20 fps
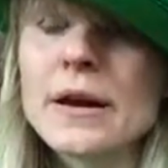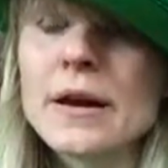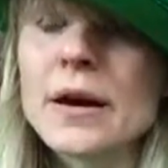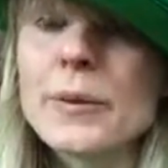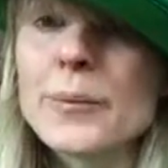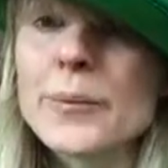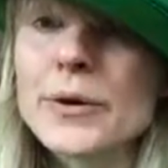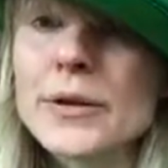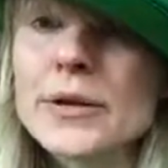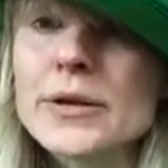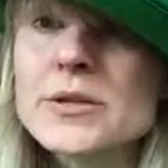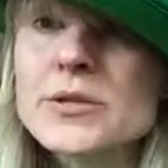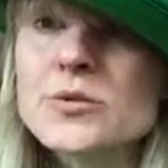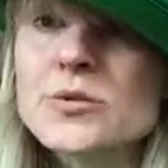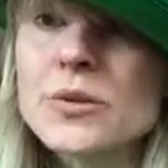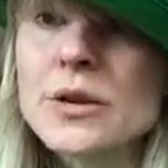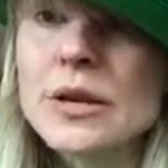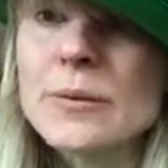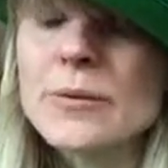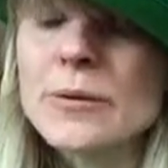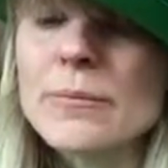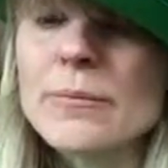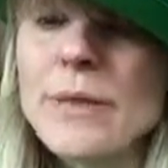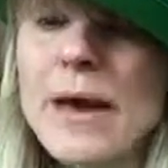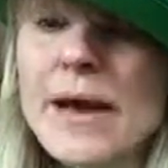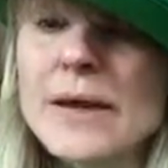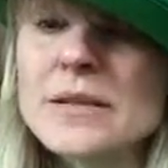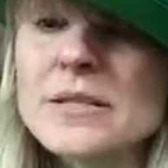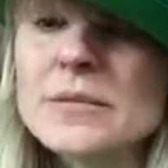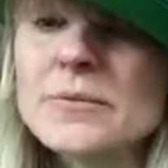upper extreme or
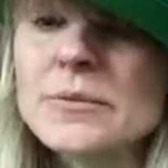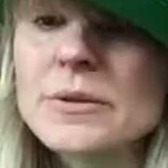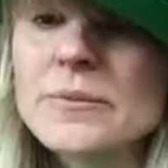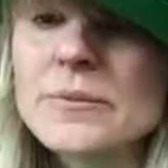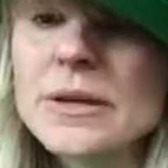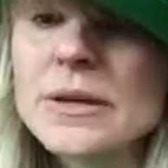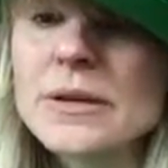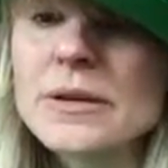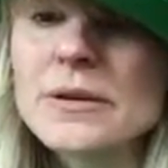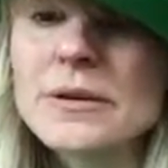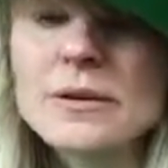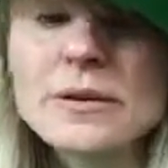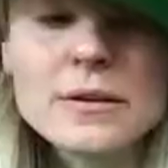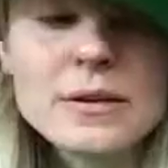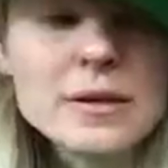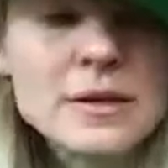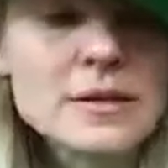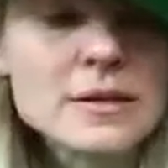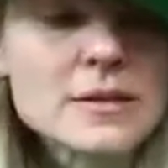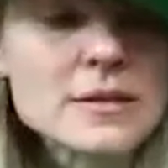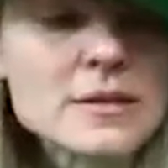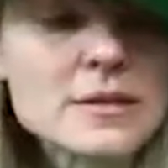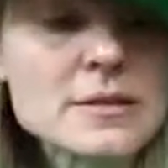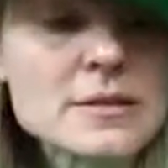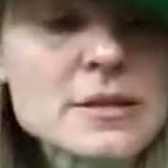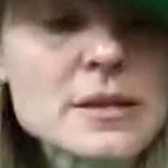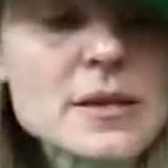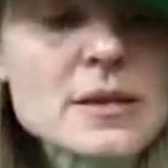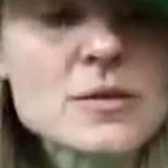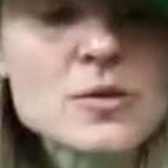maximum here
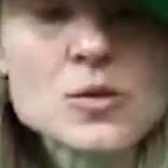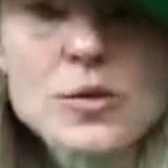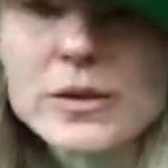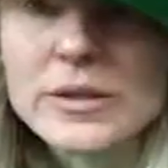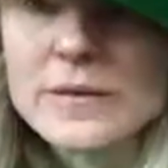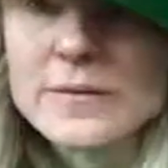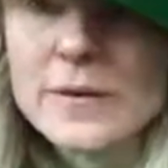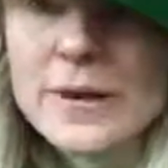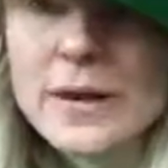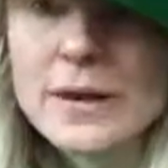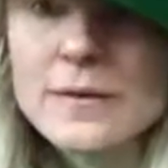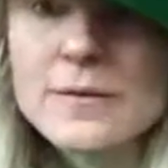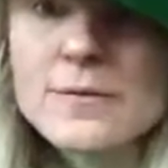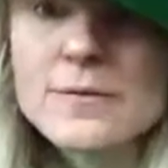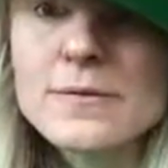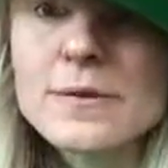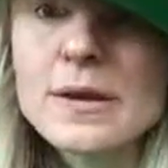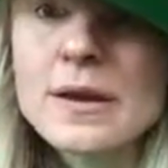is 25.